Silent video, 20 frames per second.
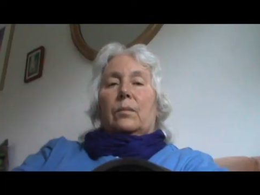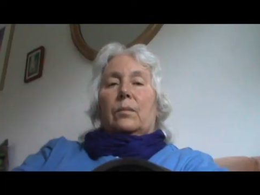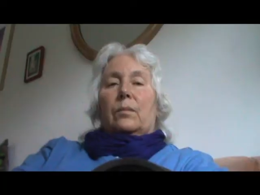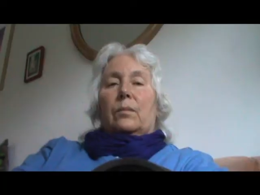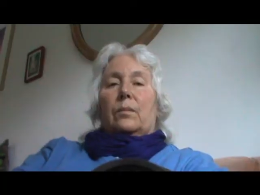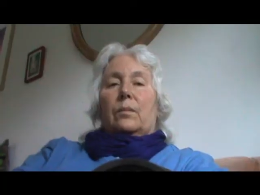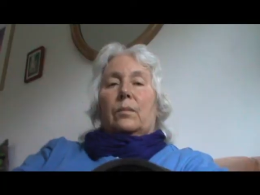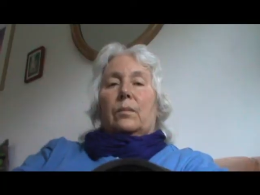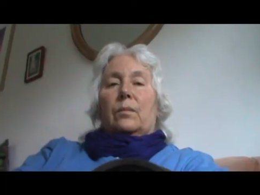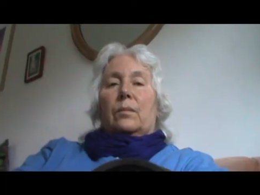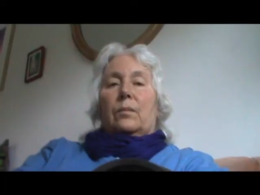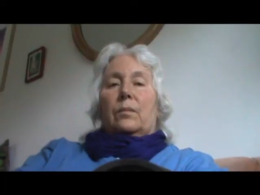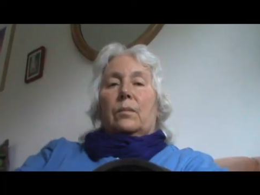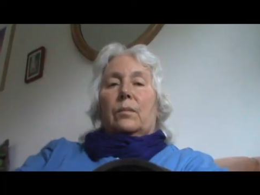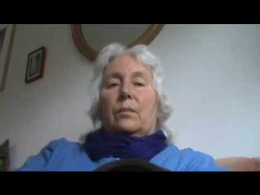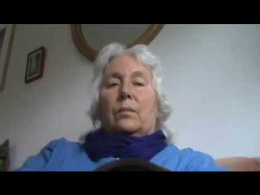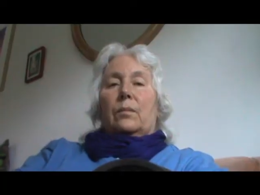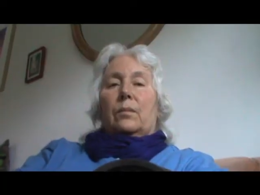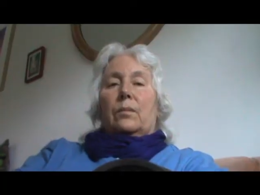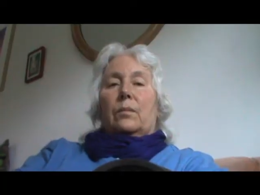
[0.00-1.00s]

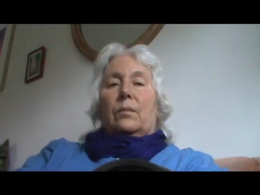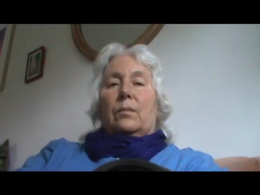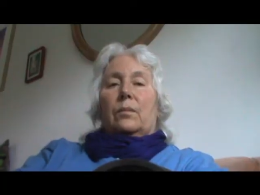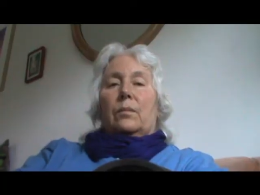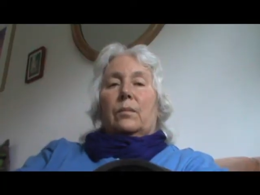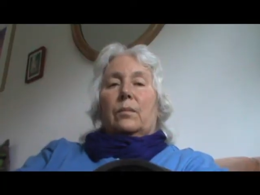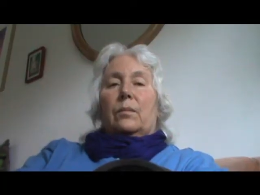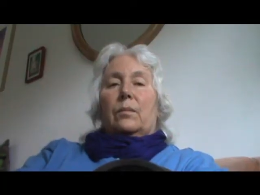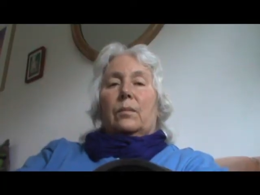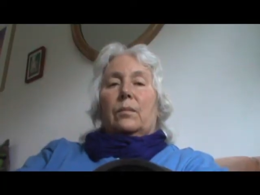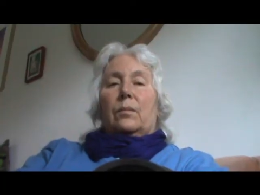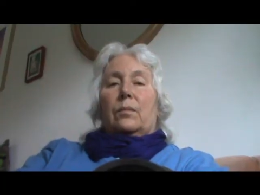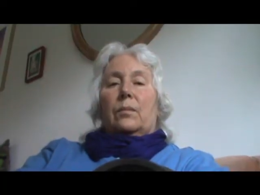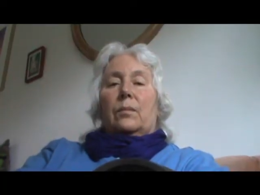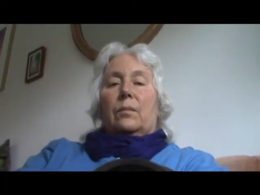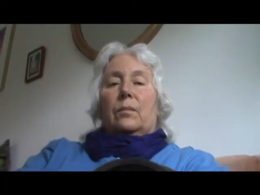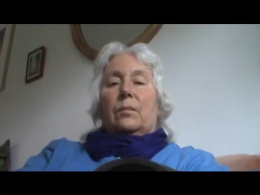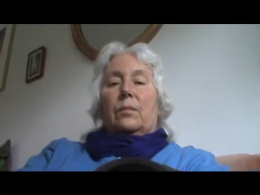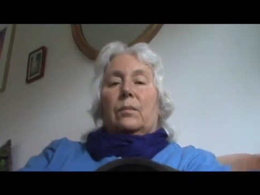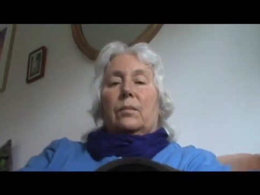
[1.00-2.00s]

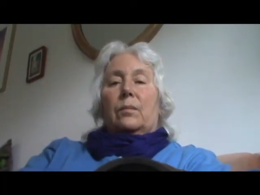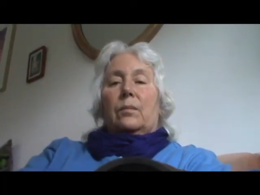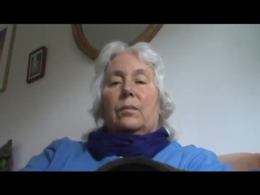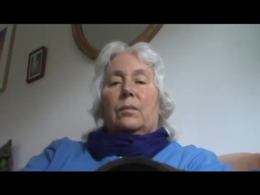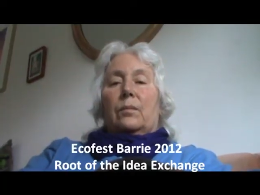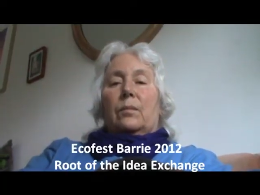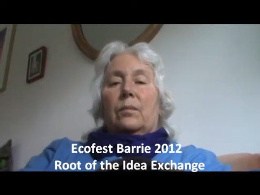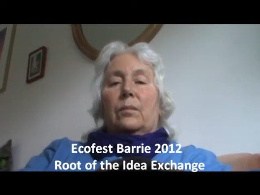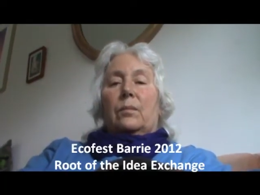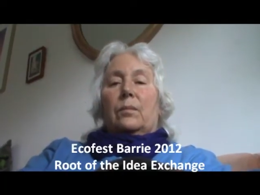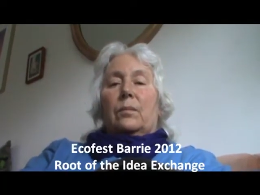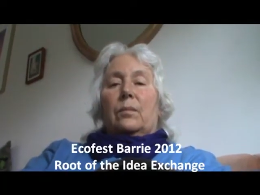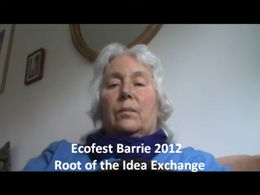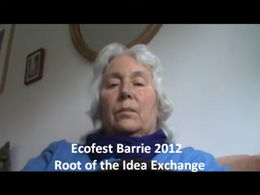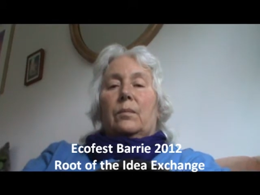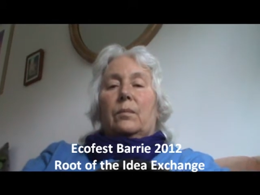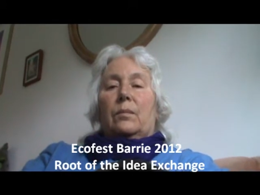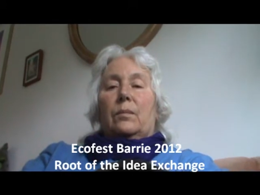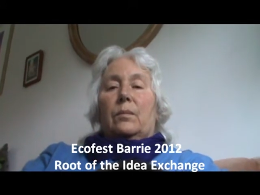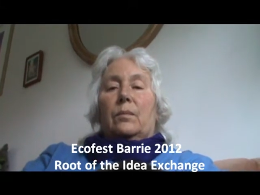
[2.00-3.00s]

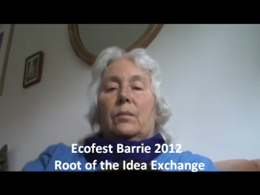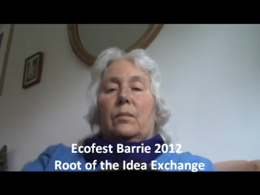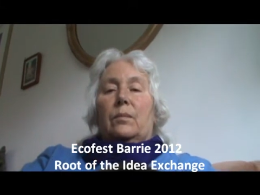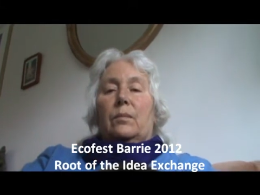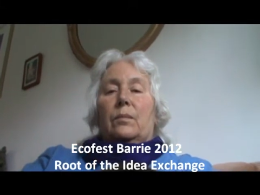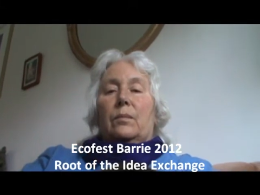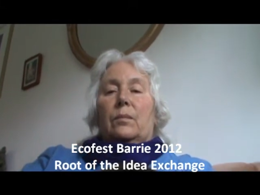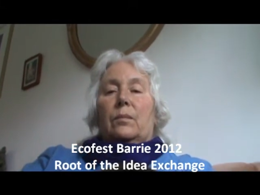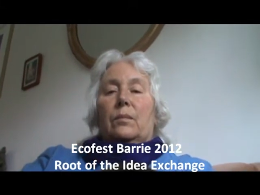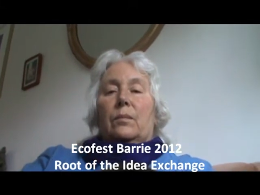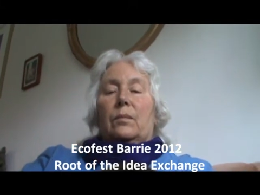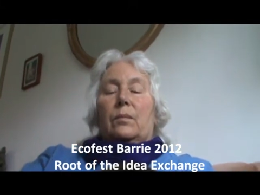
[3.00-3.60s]
Nobody speaks.